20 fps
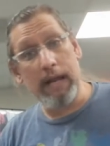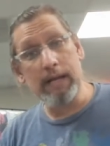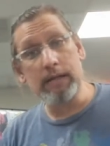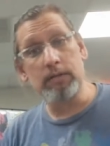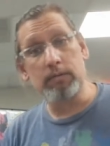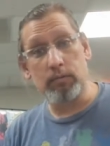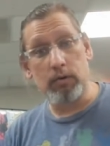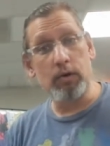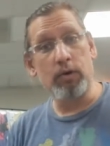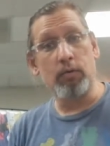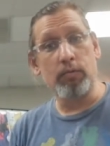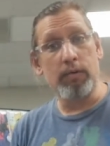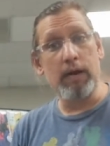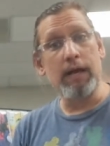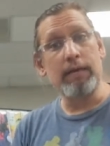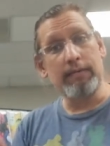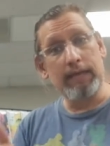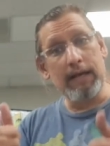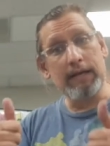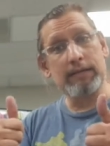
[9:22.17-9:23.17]
Nate. Good old
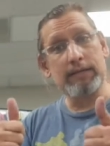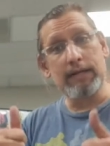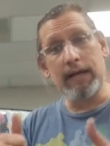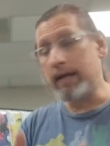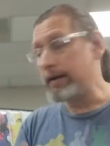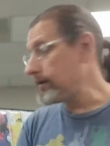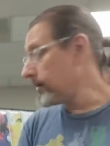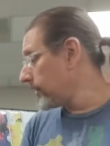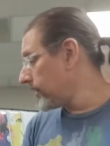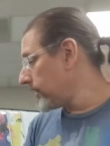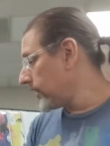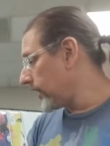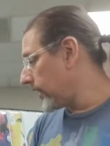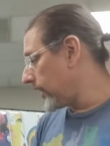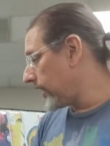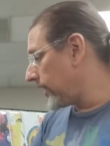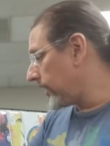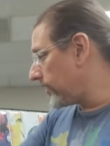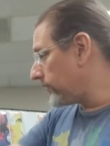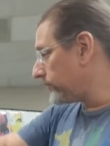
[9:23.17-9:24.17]
Nate. Thanks, Nate.
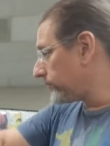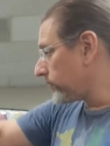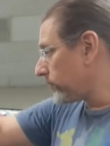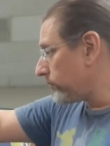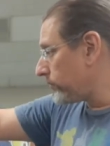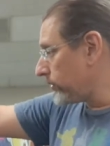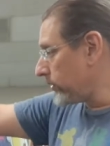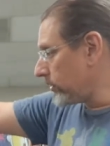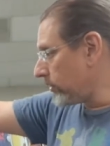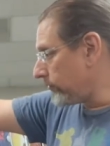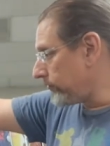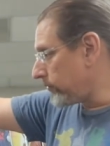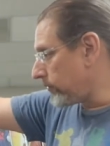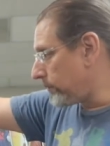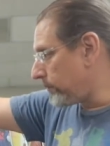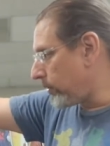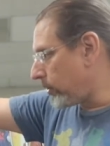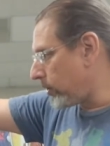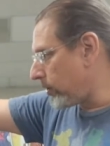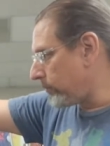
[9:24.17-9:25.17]
Um, beautiful
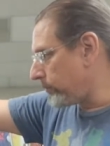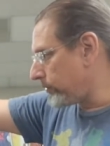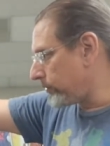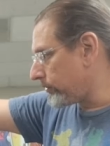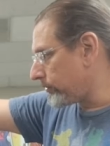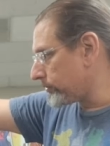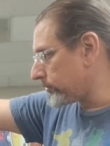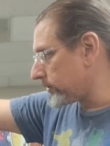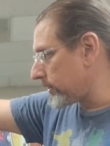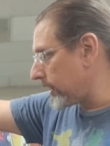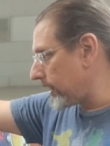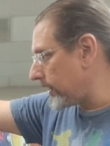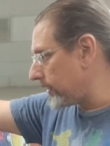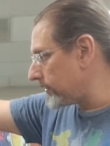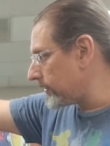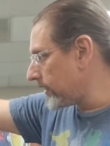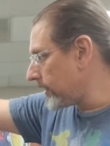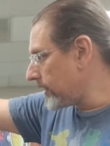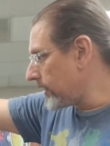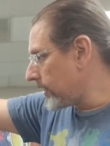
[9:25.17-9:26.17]
purples
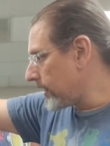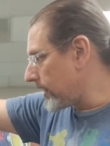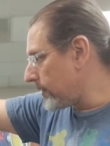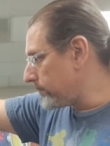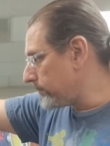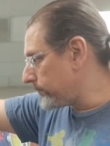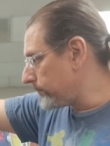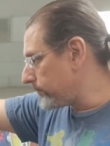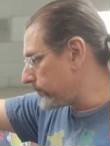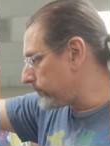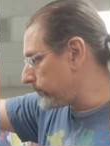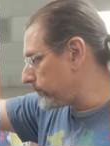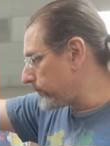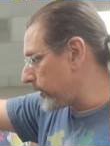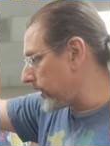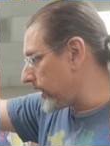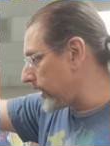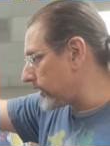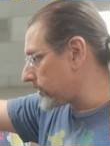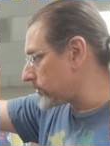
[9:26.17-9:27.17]
and and
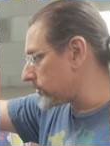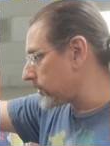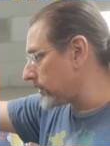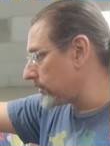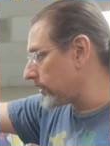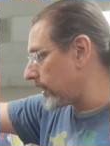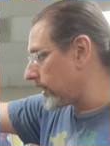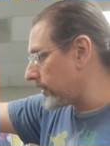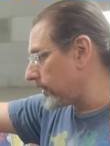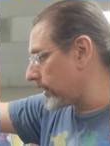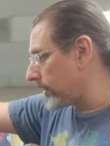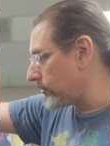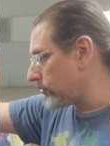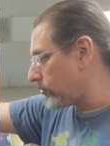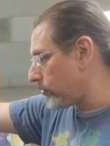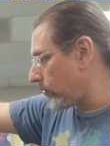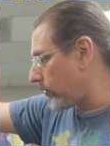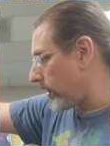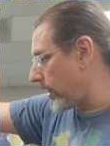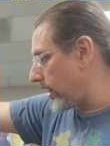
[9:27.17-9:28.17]
pinks and, and, and
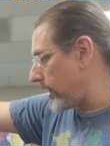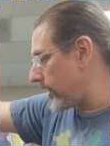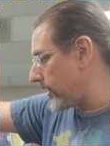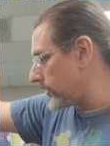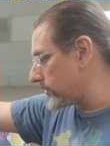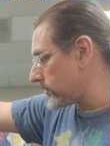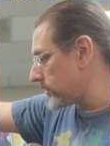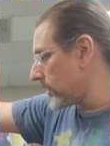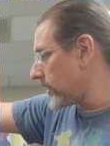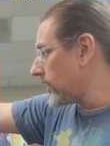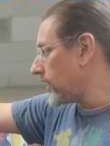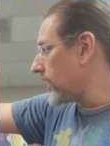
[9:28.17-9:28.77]
grays.